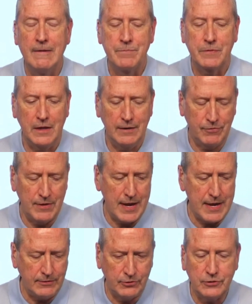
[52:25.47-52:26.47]
If
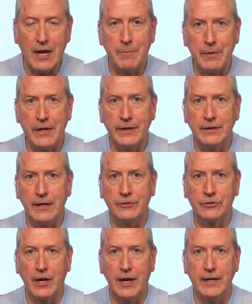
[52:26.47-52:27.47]
they step in
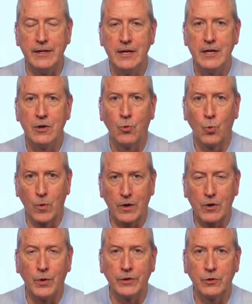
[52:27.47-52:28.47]
and say, we're
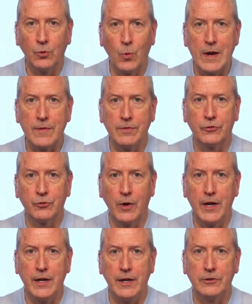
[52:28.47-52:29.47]
going to win this
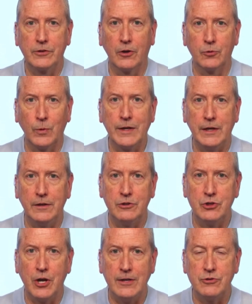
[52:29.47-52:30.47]
race because we need to
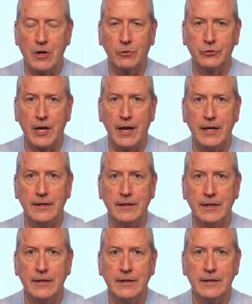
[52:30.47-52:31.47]
change our state,
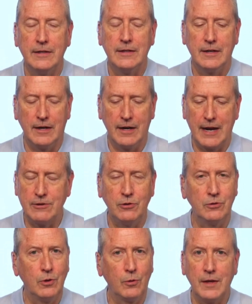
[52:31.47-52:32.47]
and you
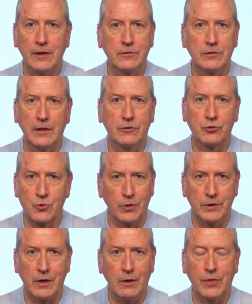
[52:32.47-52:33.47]
do
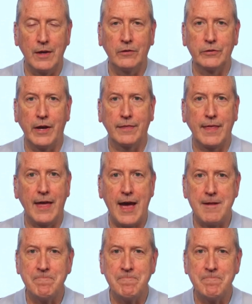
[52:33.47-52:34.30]
extraordinary things like that,